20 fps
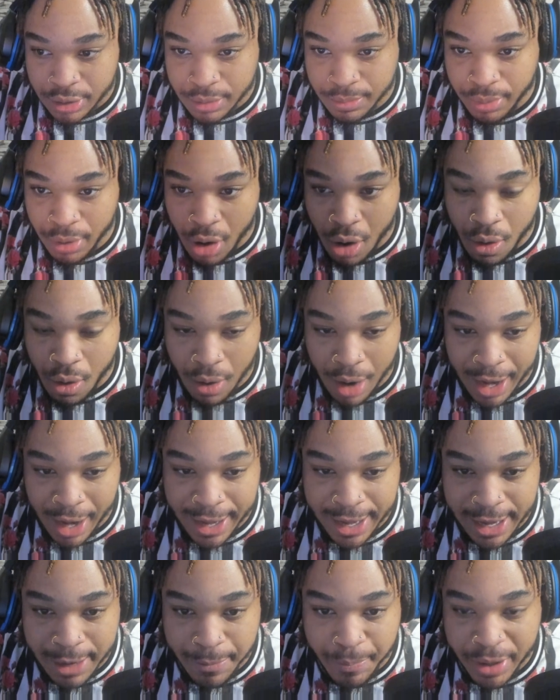Bro, I
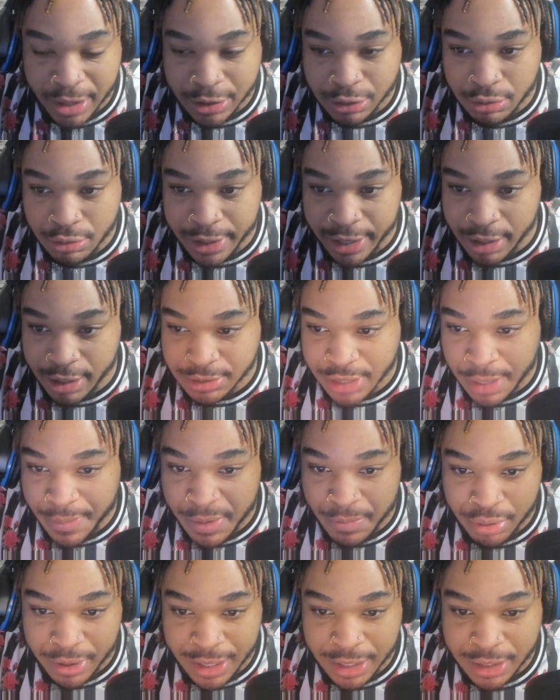hate puzzle games. I've been
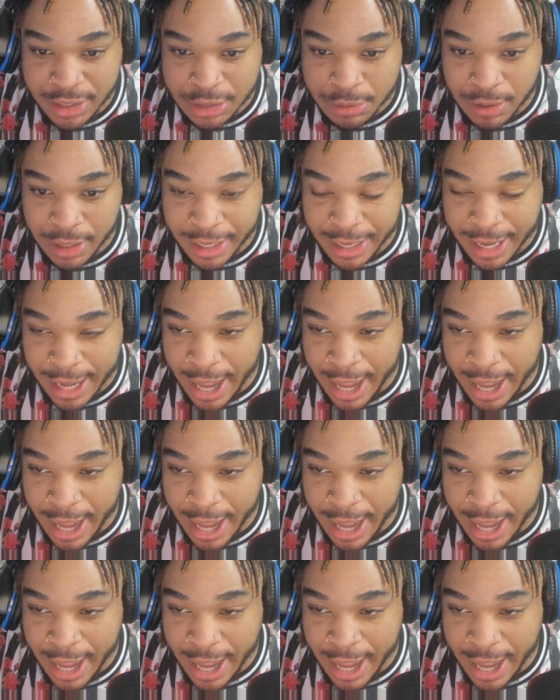playing this for like an